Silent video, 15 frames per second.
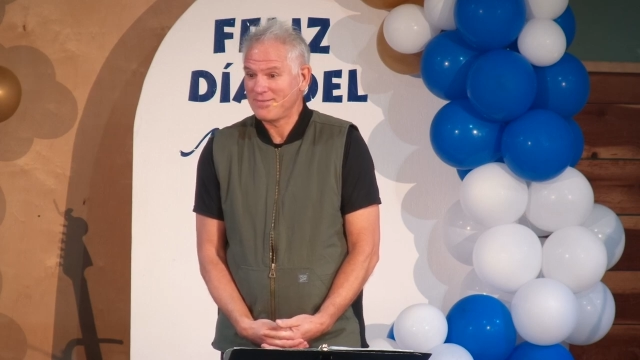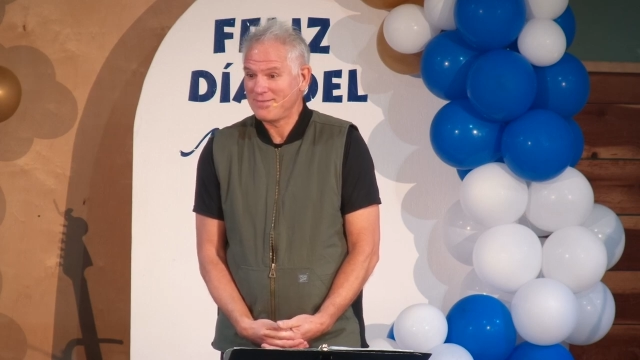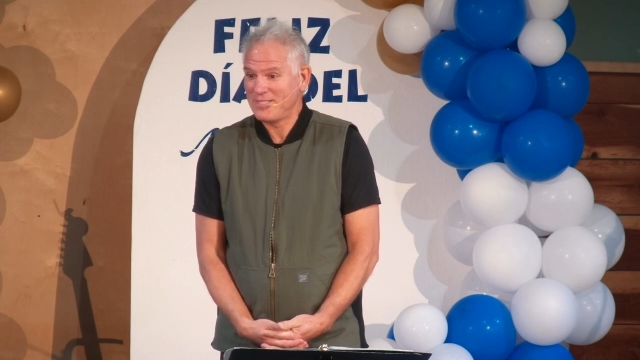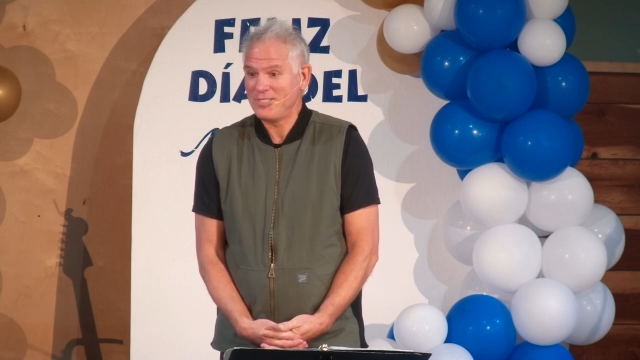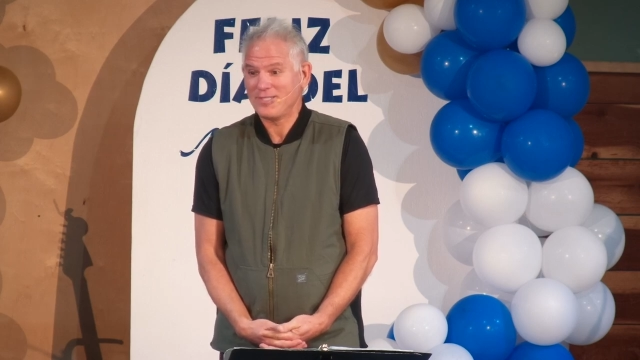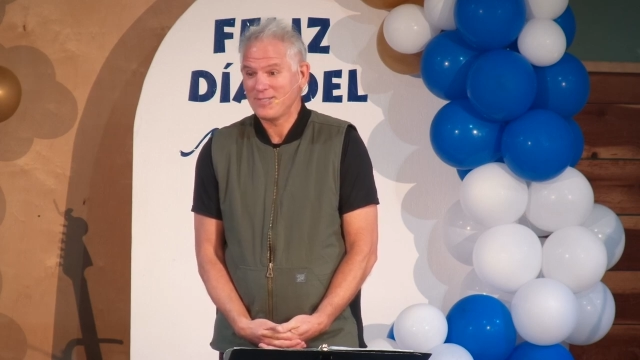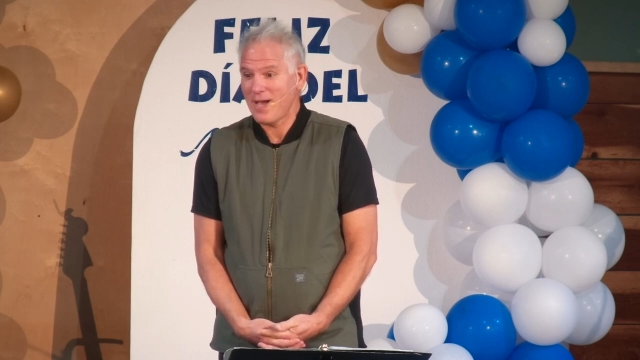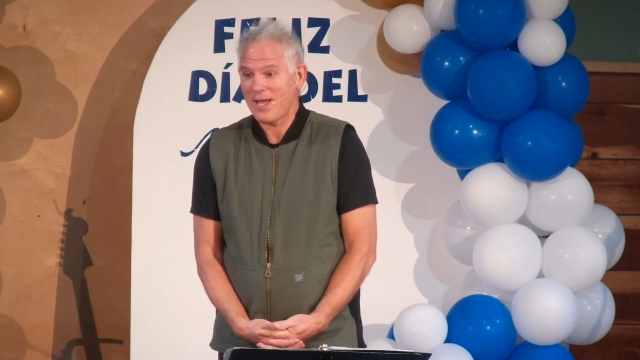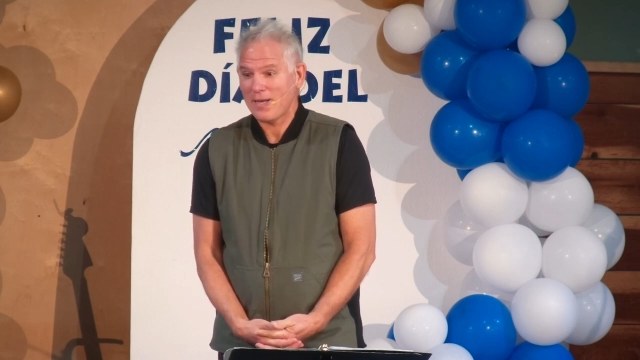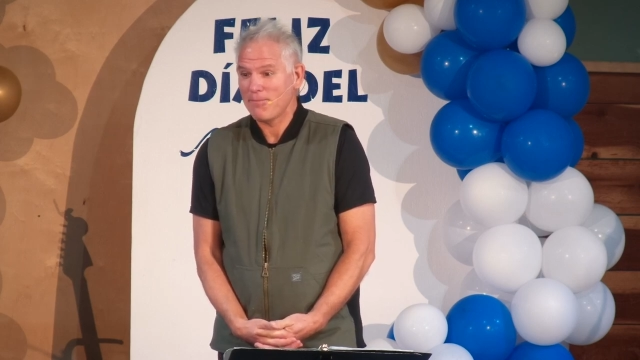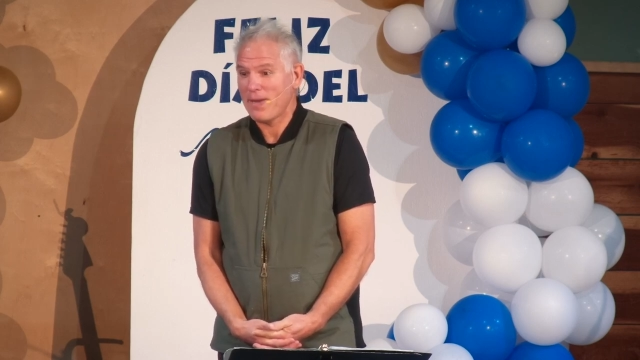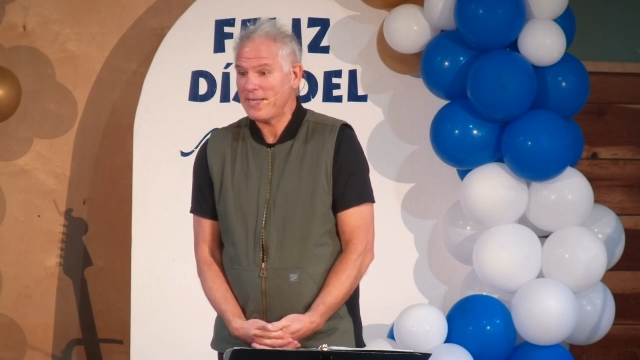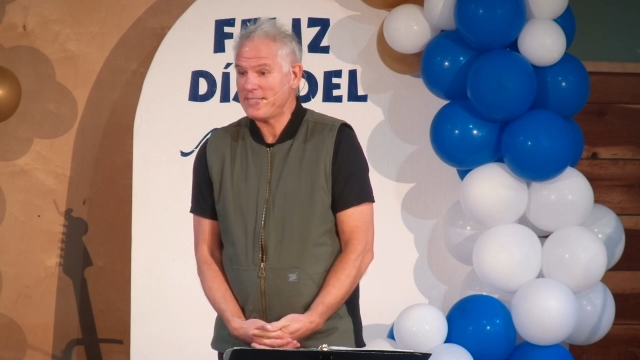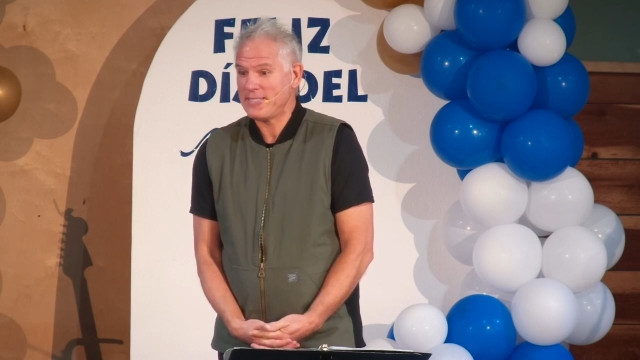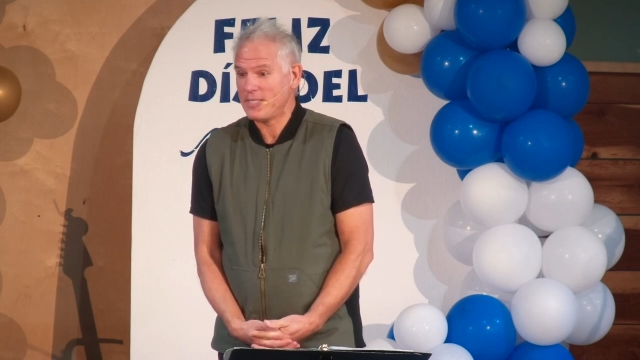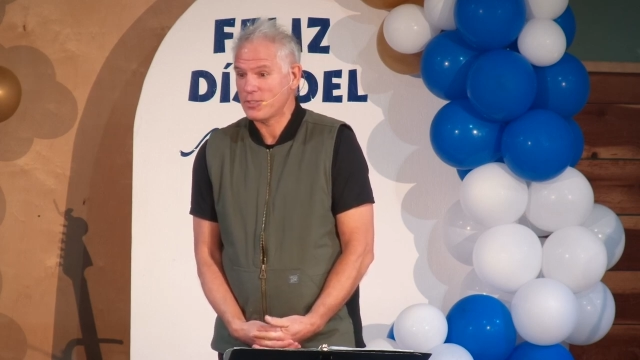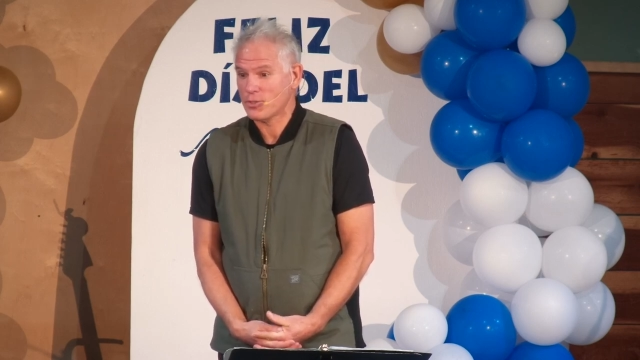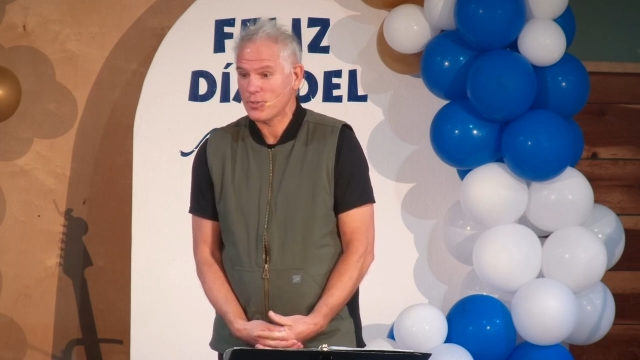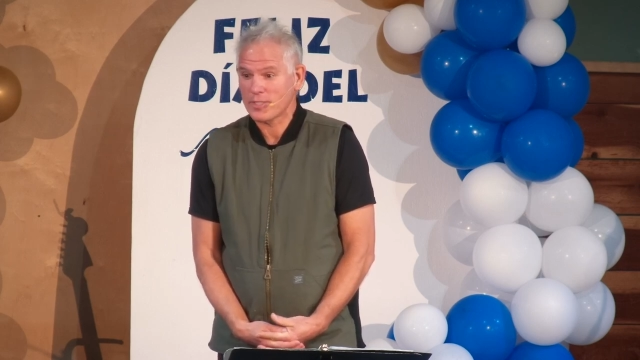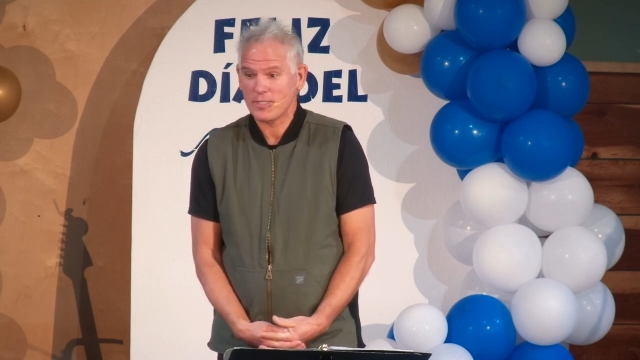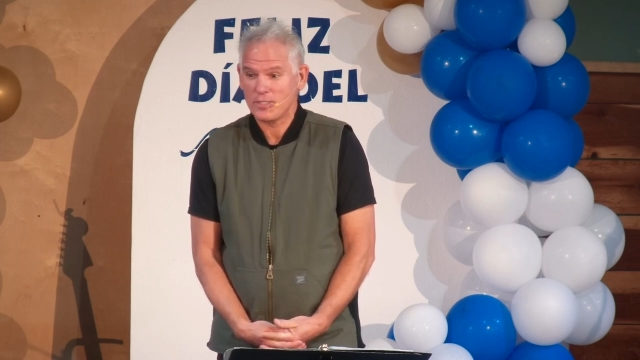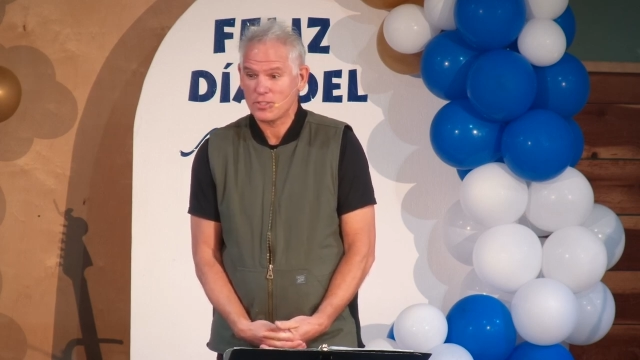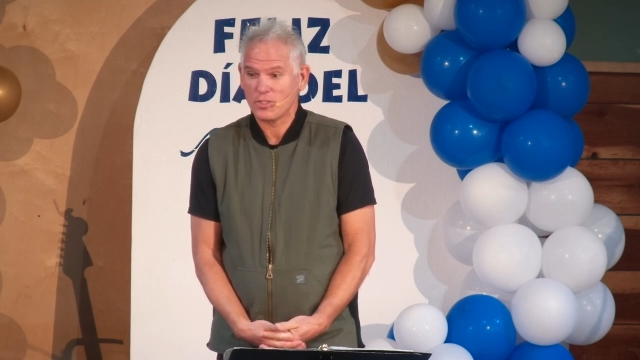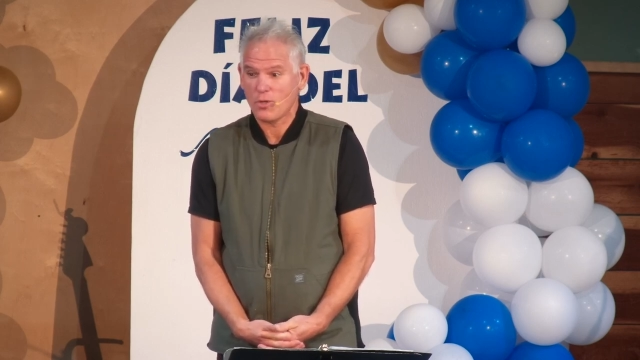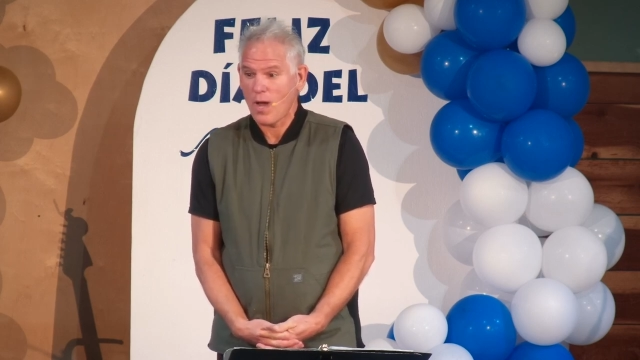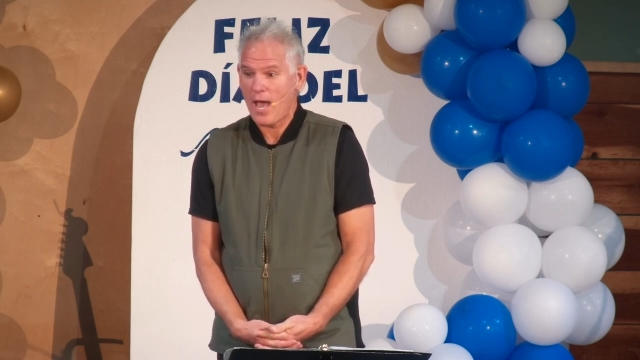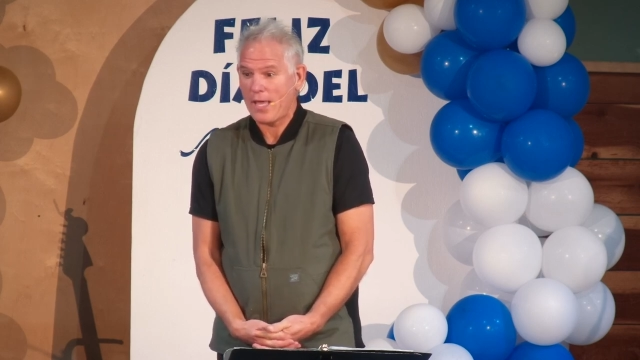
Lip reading: she's not in my district, and so